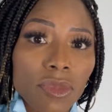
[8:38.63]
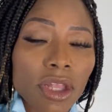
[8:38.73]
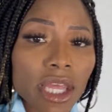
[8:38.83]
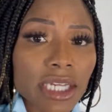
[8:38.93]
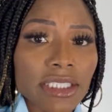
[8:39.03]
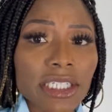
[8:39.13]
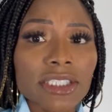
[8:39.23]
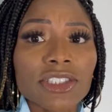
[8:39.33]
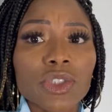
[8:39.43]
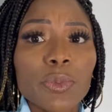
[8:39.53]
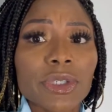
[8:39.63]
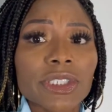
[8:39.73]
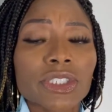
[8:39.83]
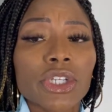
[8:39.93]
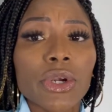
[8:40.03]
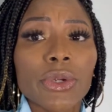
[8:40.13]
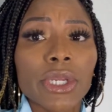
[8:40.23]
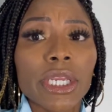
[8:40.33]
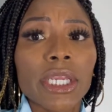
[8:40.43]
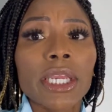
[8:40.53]
Like I said, it's super
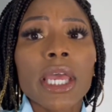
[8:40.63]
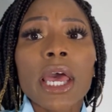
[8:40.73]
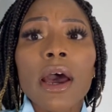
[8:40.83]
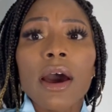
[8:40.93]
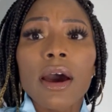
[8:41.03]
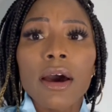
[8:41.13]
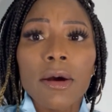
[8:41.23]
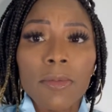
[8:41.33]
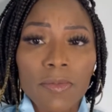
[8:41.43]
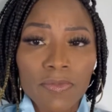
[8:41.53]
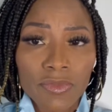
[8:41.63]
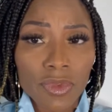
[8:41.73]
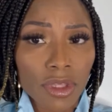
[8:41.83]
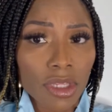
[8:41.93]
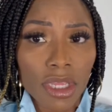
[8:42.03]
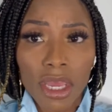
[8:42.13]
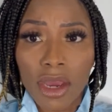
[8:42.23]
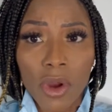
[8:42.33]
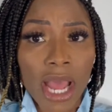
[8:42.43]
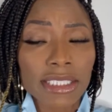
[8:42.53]
sturdy.
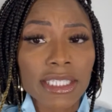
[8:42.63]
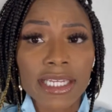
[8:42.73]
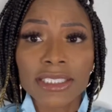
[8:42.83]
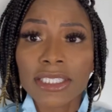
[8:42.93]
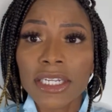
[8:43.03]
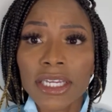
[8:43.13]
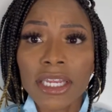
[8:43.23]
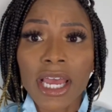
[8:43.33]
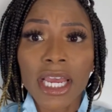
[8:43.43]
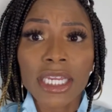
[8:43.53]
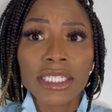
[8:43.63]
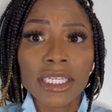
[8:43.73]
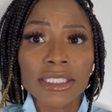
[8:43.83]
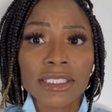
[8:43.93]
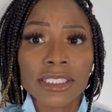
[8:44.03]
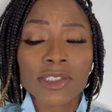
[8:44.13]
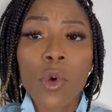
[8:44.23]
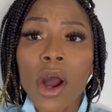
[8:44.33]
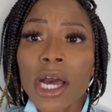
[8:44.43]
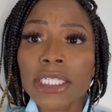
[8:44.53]
I tested it. I did
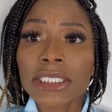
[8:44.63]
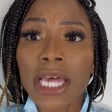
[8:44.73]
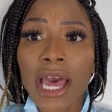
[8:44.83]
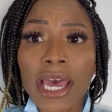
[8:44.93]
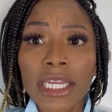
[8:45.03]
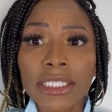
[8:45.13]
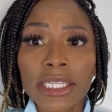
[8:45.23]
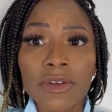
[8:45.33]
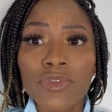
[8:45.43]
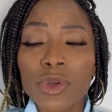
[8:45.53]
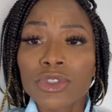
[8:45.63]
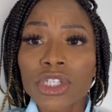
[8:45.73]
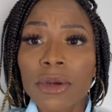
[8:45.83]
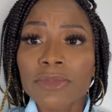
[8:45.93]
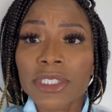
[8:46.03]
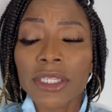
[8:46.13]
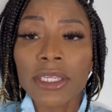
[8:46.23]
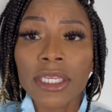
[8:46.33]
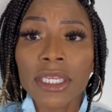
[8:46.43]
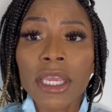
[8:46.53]
squats. I did a few jumps in
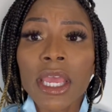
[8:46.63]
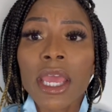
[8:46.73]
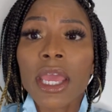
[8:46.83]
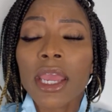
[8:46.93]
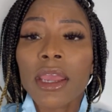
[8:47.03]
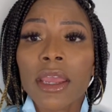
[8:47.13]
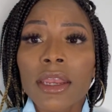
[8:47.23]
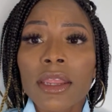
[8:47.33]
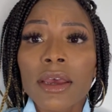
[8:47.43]
it. And